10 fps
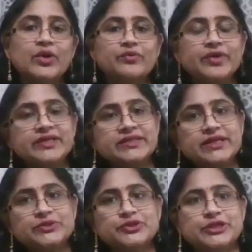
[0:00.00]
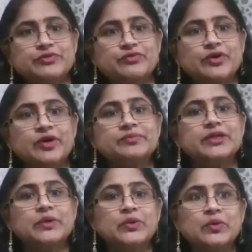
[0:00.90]
We seek to inform
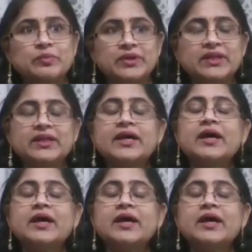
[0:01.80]
the global